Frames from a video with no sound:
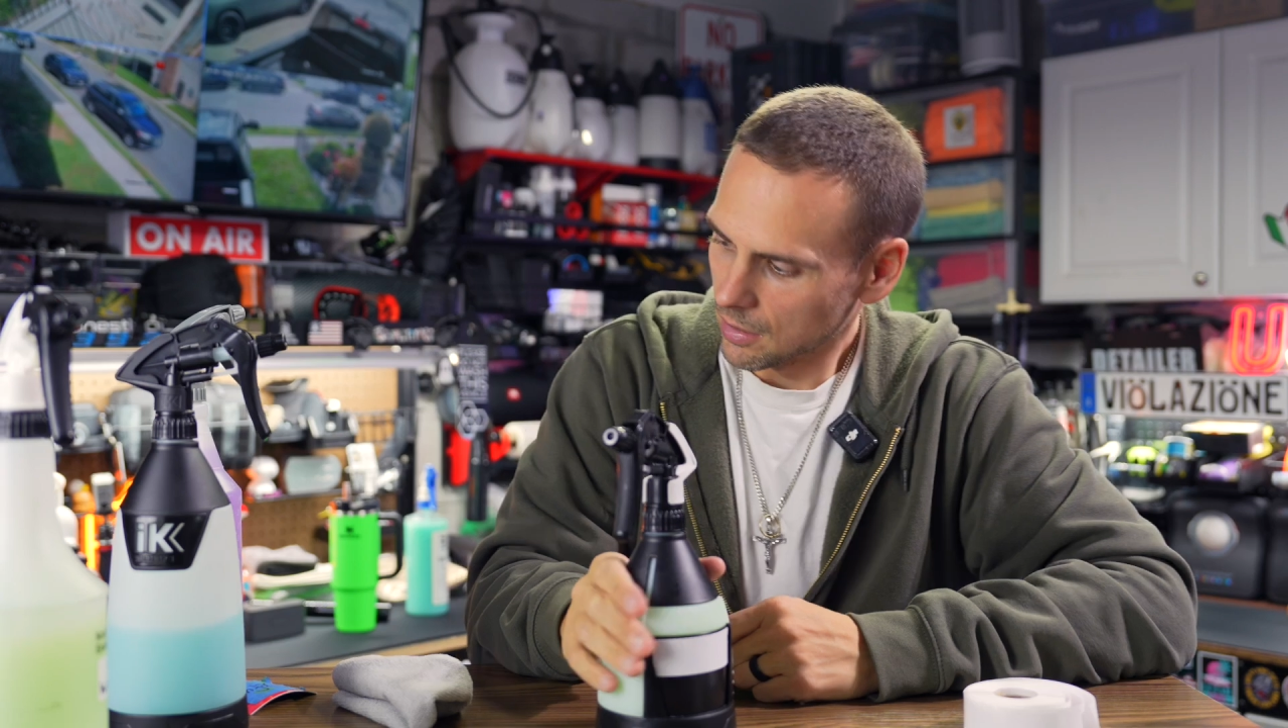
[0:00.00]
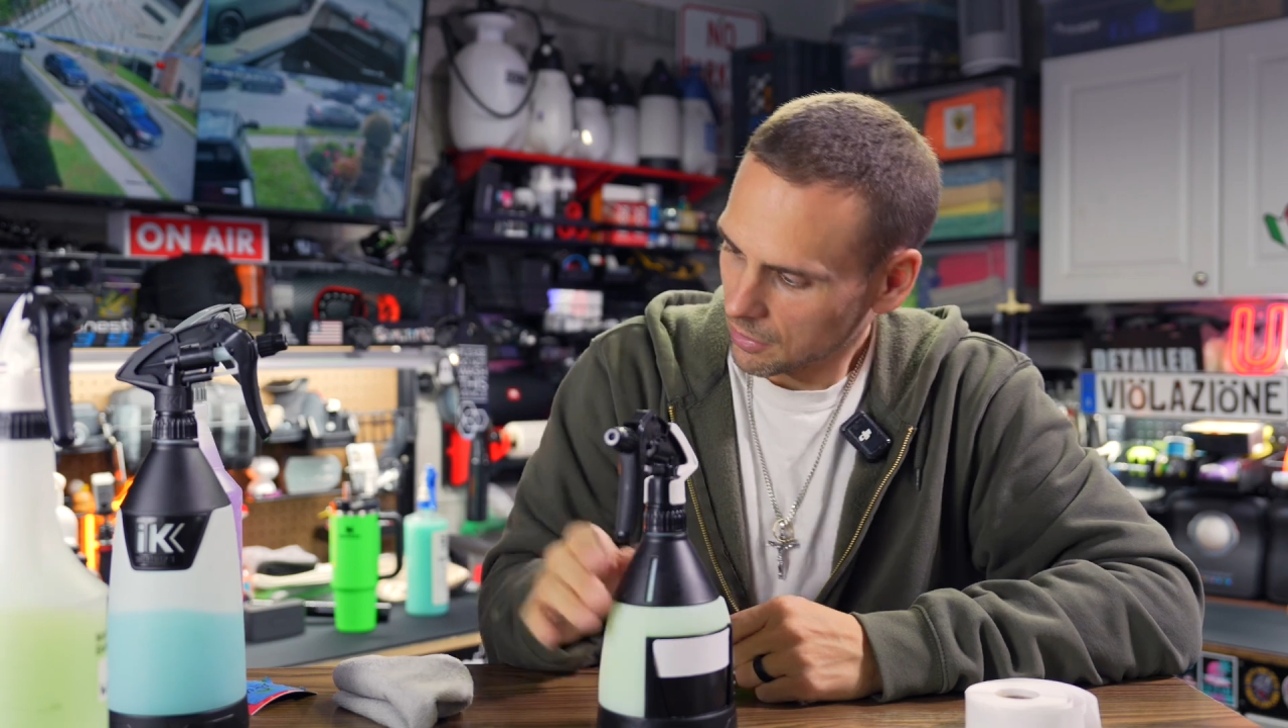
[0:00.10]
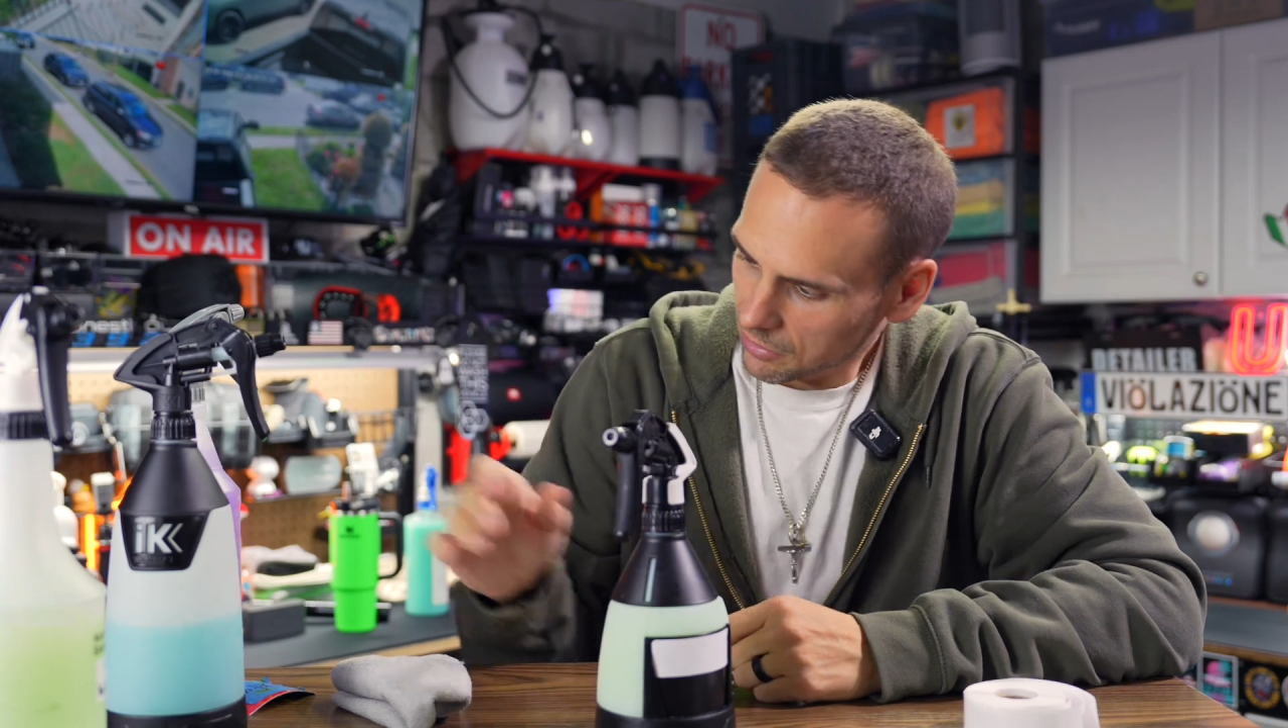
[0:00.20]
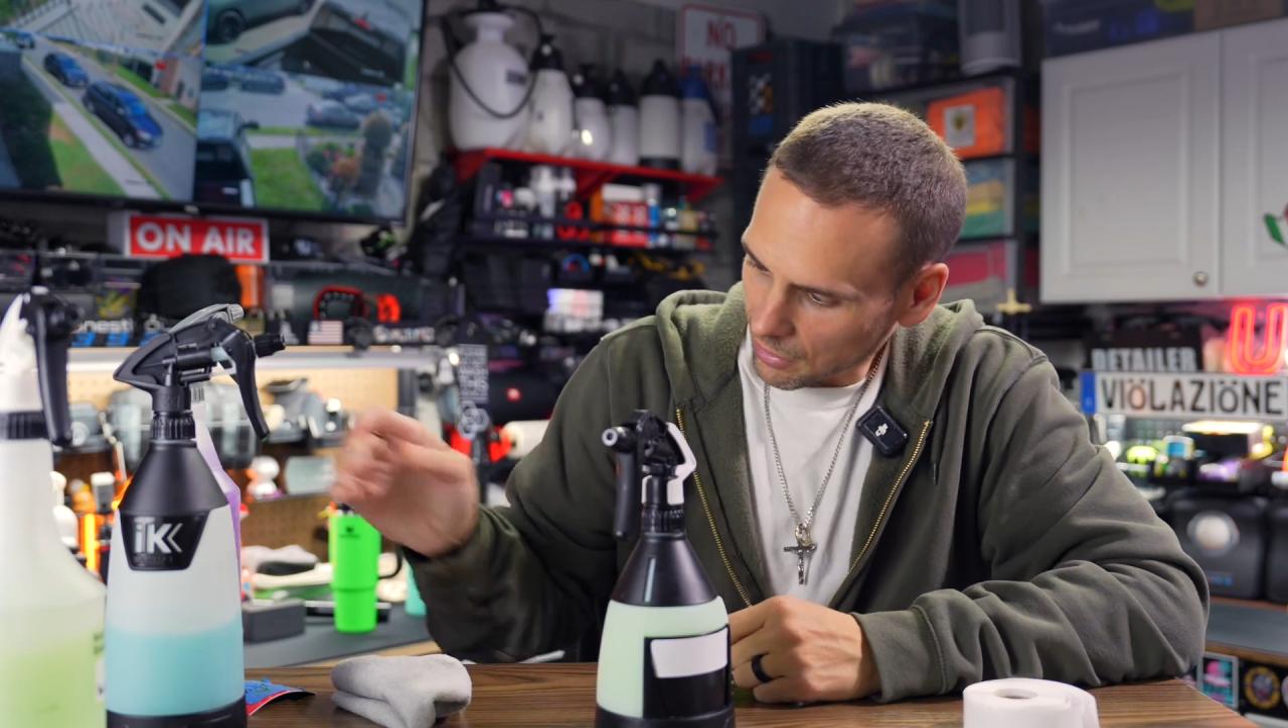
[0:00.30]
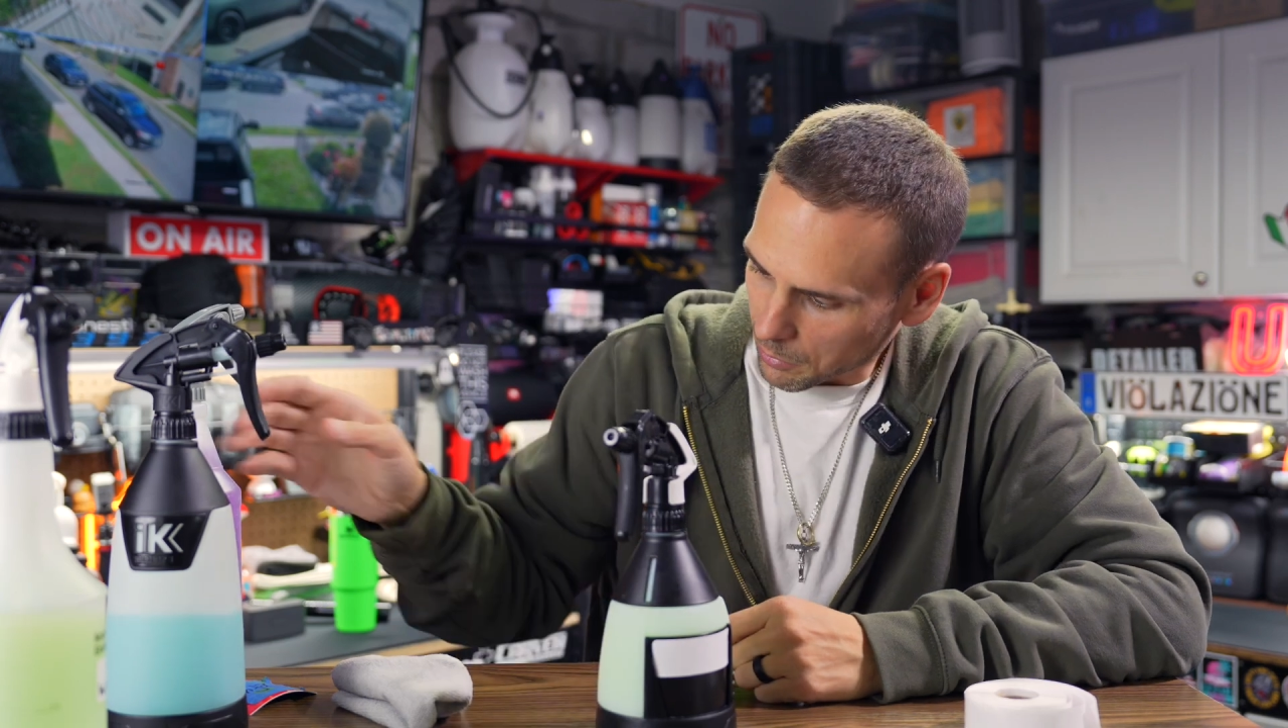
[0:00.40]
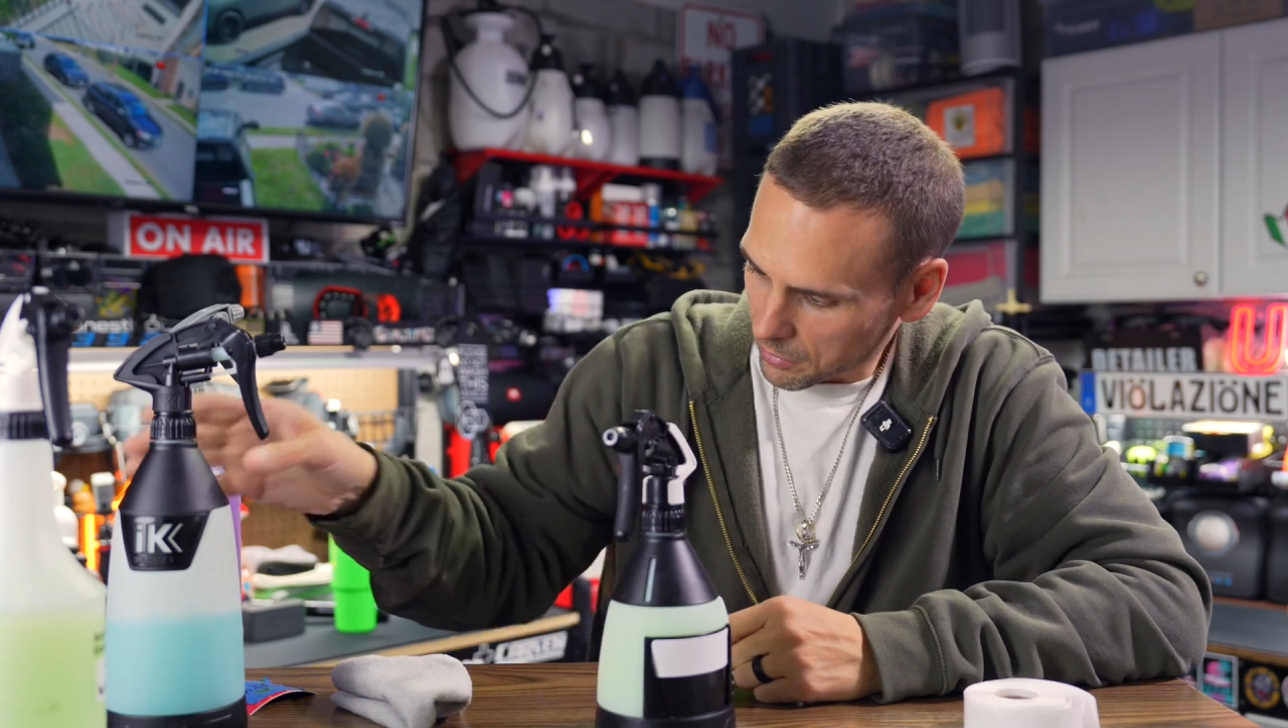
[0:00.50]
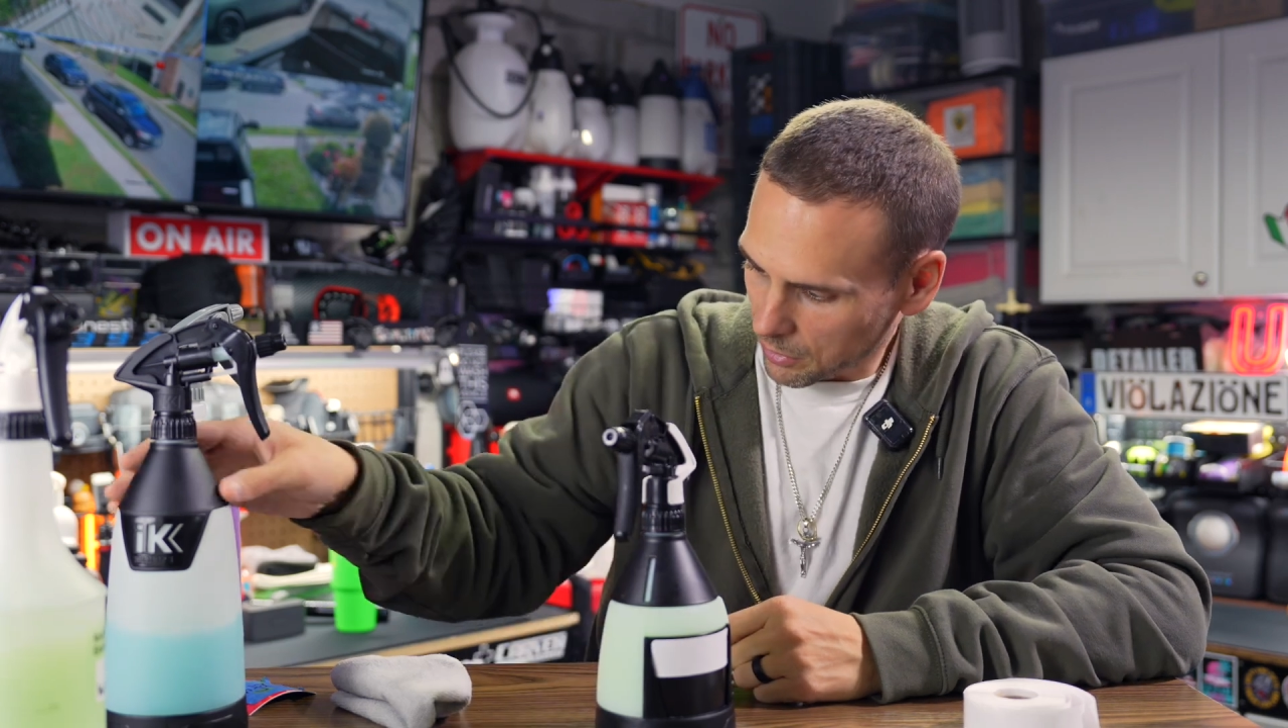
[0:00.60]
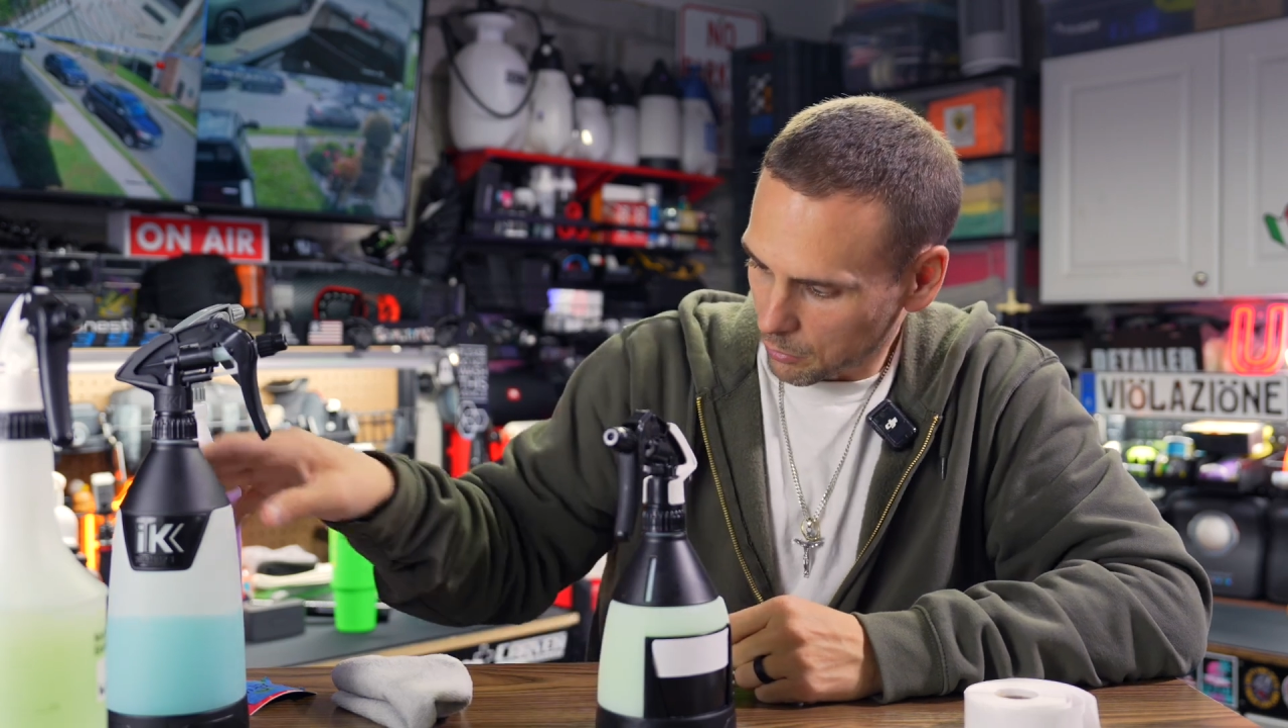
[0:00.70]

stuck with the